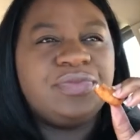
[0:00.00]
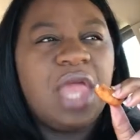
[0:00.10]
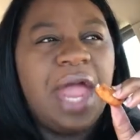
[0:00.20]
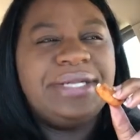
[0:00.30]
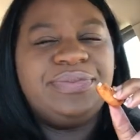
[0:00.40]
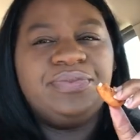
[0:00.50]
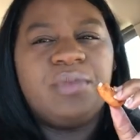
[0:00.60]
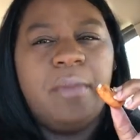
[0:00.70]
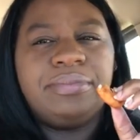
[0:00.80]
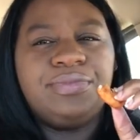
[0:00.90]
like
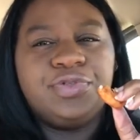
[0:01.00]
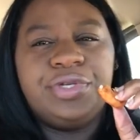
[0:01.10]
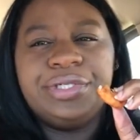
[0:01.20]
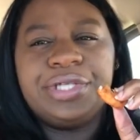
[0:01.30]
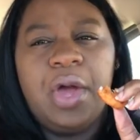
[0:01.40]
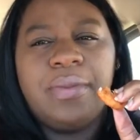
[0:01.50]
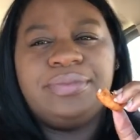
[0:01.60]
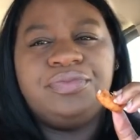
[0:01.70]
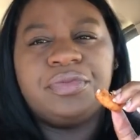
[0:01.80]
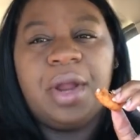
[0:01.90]
two years ago,
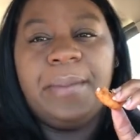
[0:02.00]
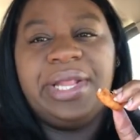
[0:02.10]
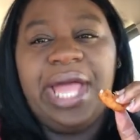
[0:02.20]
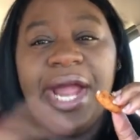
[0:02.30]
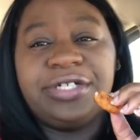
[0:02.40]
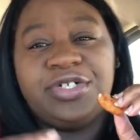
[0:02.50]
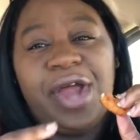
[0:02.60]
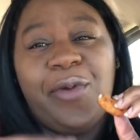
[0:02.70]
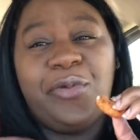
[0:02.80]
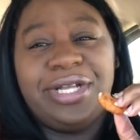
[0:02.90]
but last year
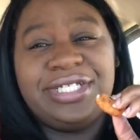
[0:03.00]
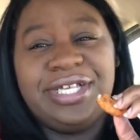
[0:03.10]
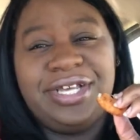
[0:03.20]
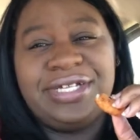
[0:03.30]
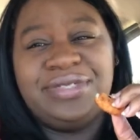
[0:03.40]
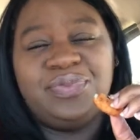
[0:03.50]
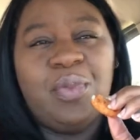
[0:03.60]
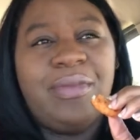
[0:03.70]
I won tickets.